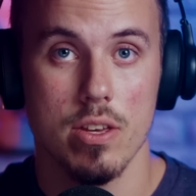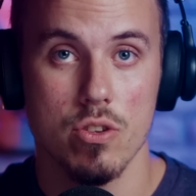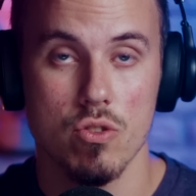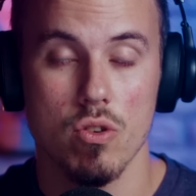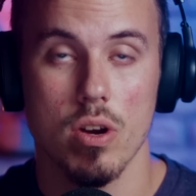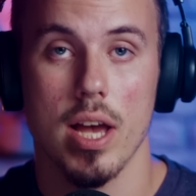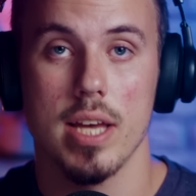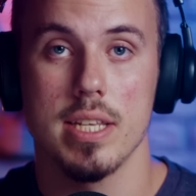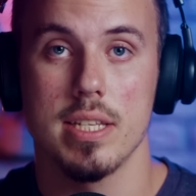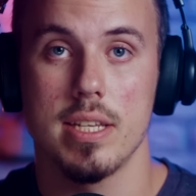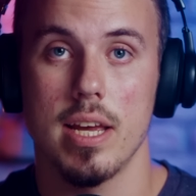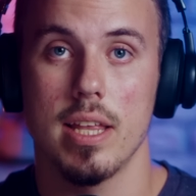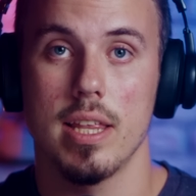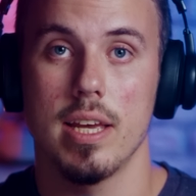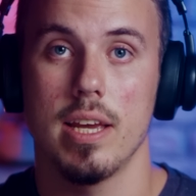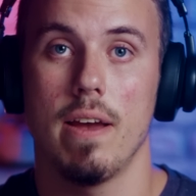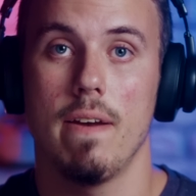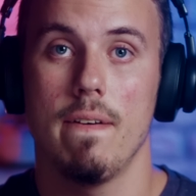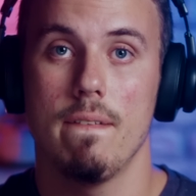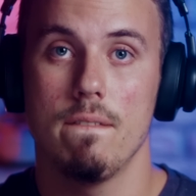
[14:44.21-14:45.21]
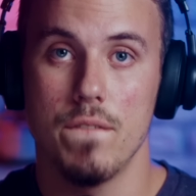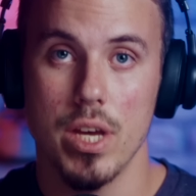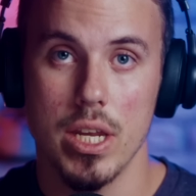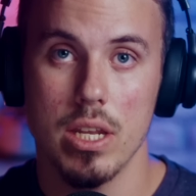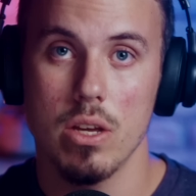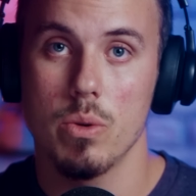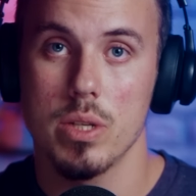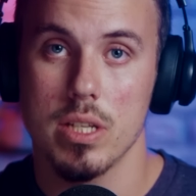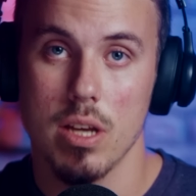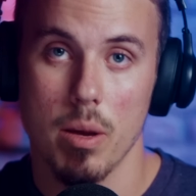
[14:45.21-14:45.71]
The Israel Guys Daily
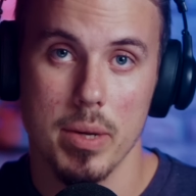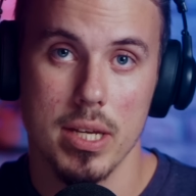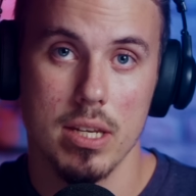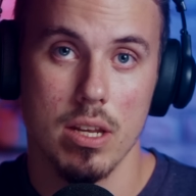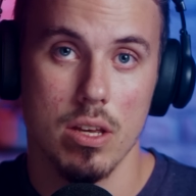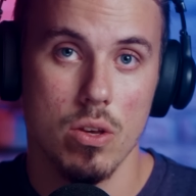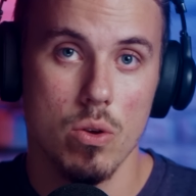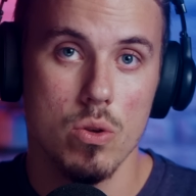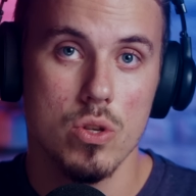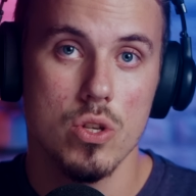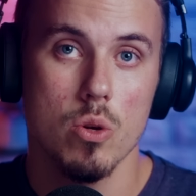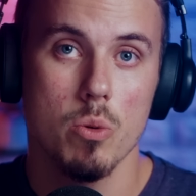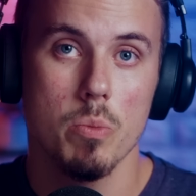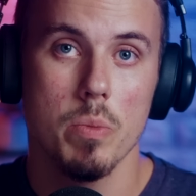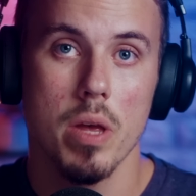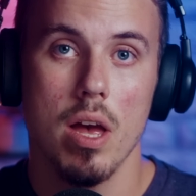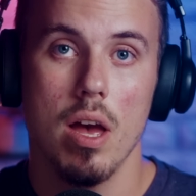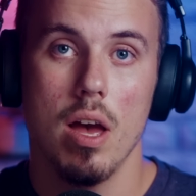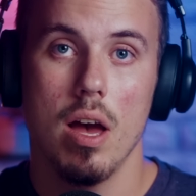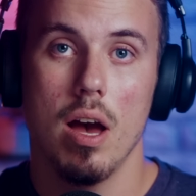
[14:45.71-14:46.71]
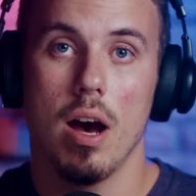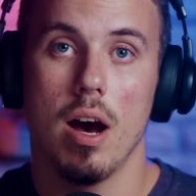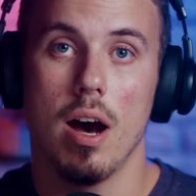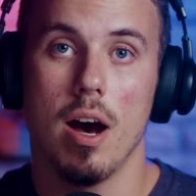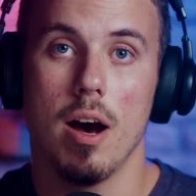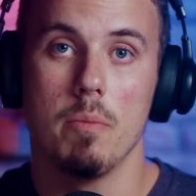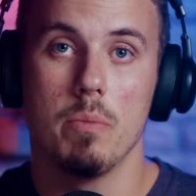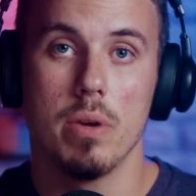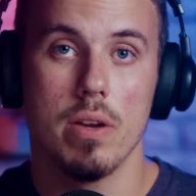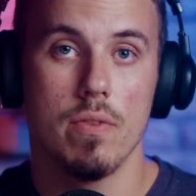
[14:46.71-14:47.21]
video is coming to YouTube.
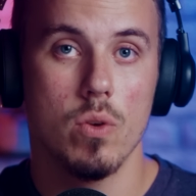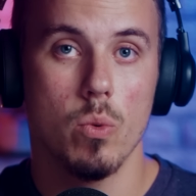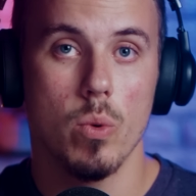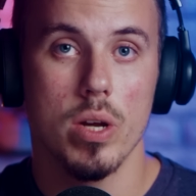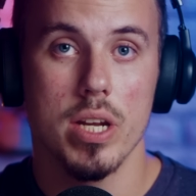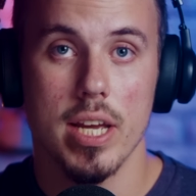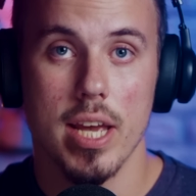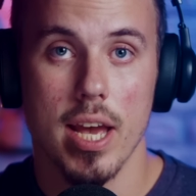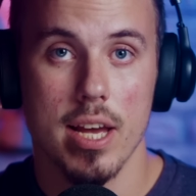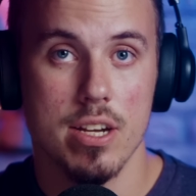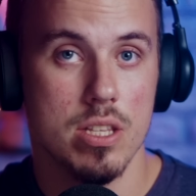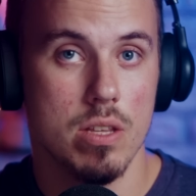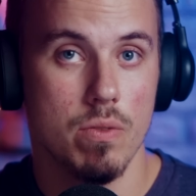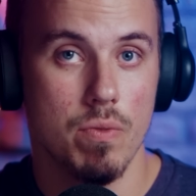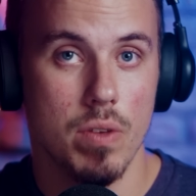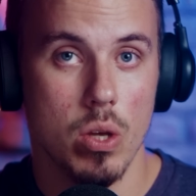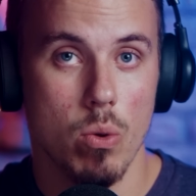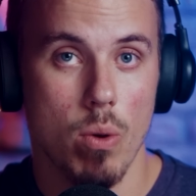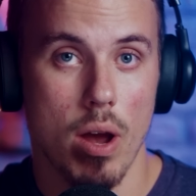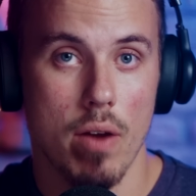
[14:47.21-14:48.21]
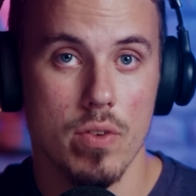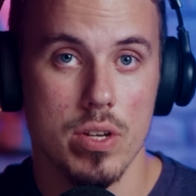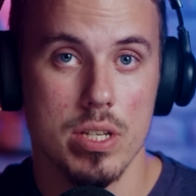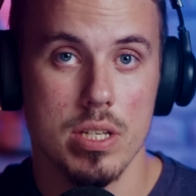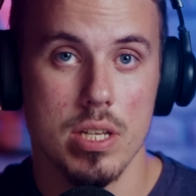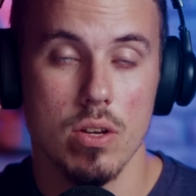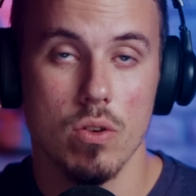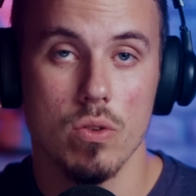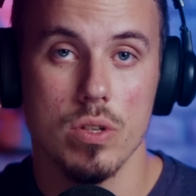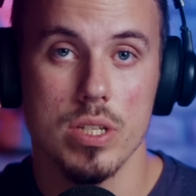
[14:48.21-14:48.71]
But if you want to catch the video
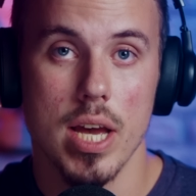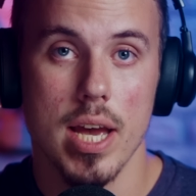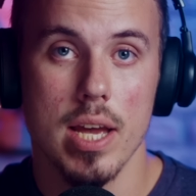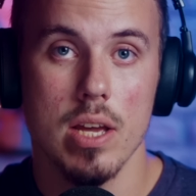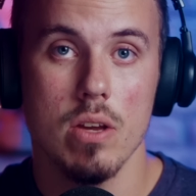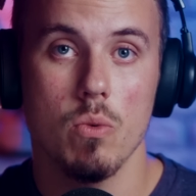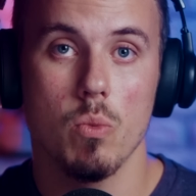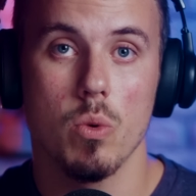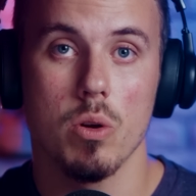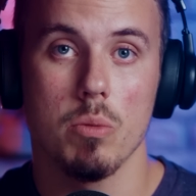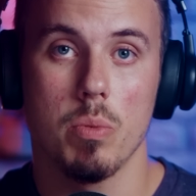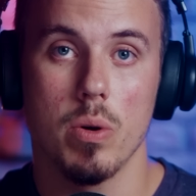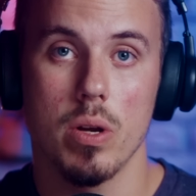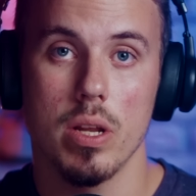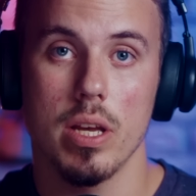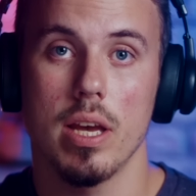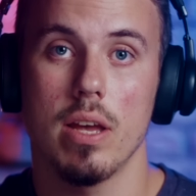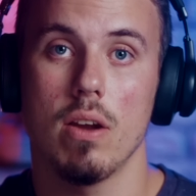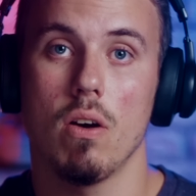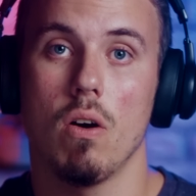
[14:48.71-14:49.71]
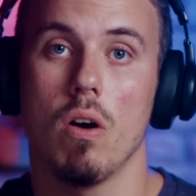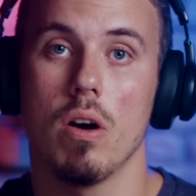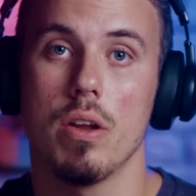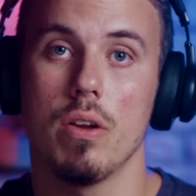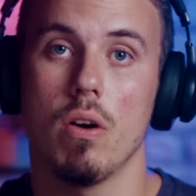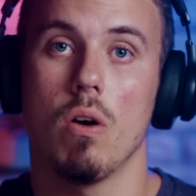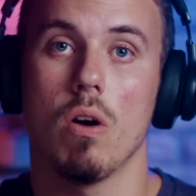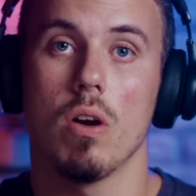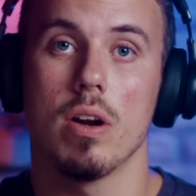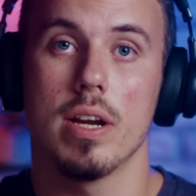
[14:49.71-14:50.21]
every single day, we're putting it
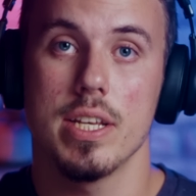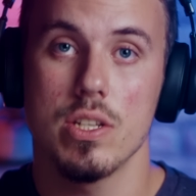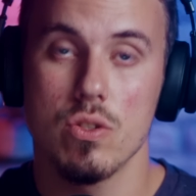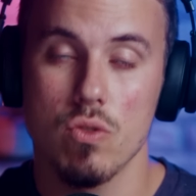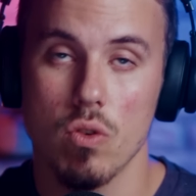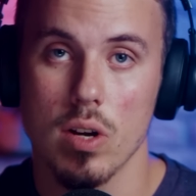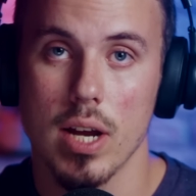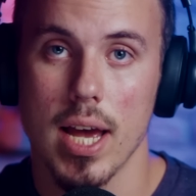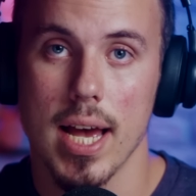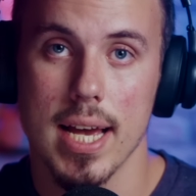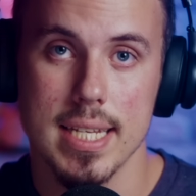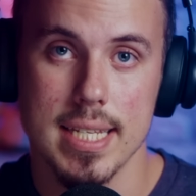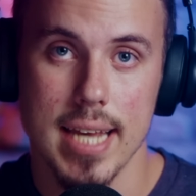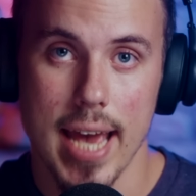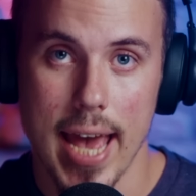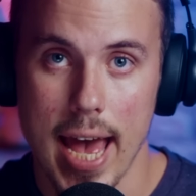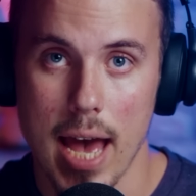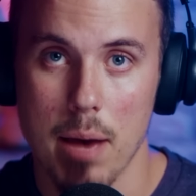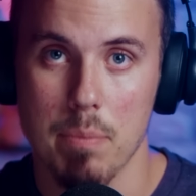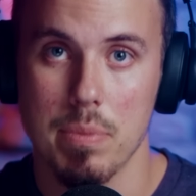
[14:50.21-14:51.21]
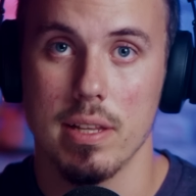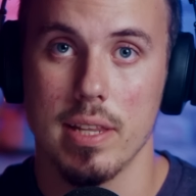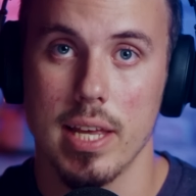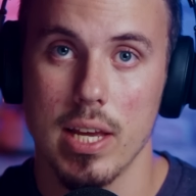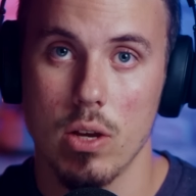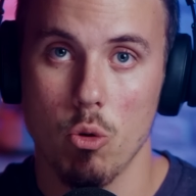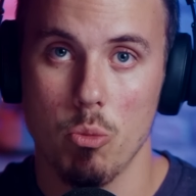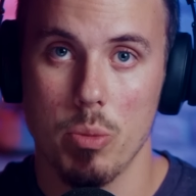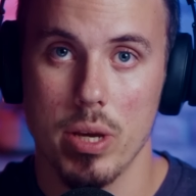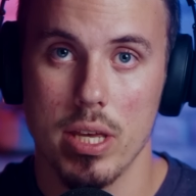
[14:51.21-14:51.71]
on our Israel Guys app. The
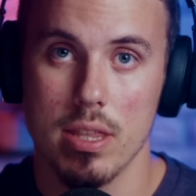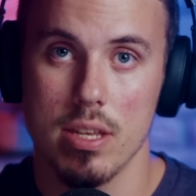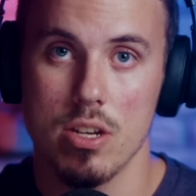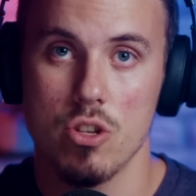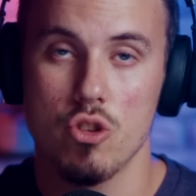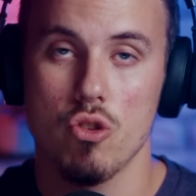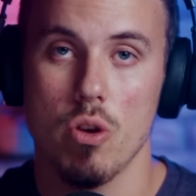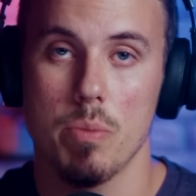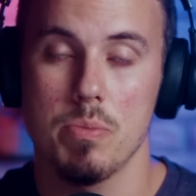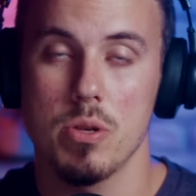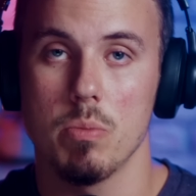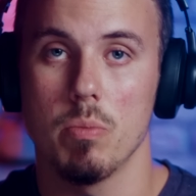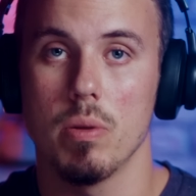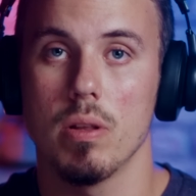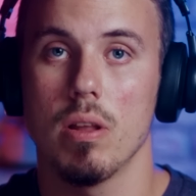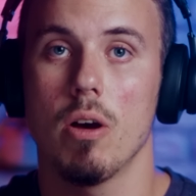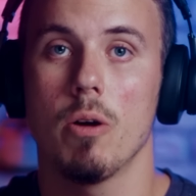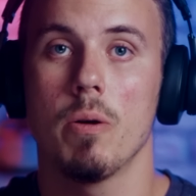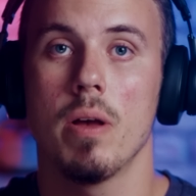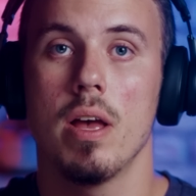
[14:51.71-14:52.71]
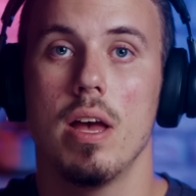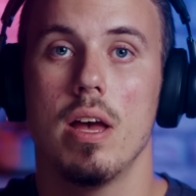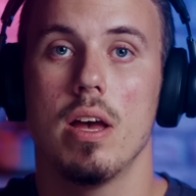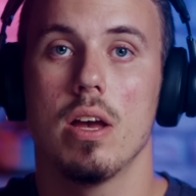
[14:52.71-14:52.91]
link will be in the description below.